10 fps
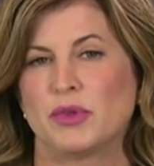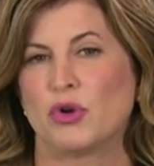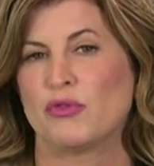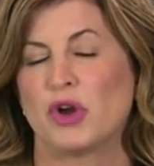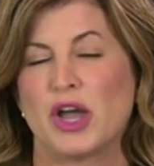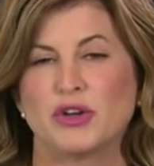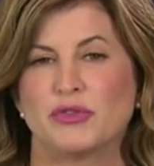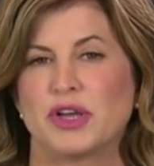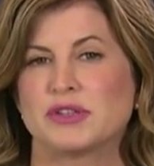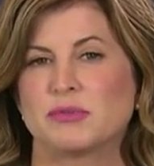you know, over
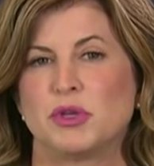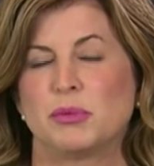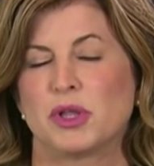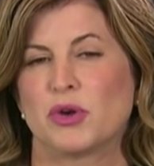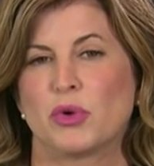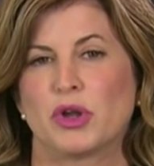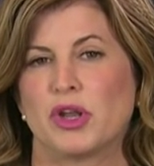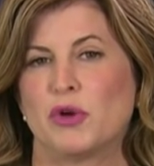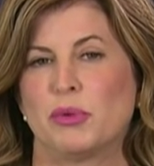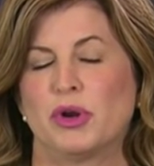100,000 people out of work
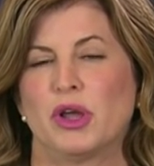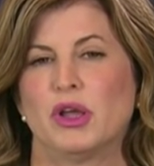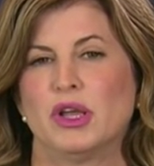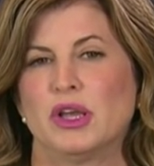in Alberta.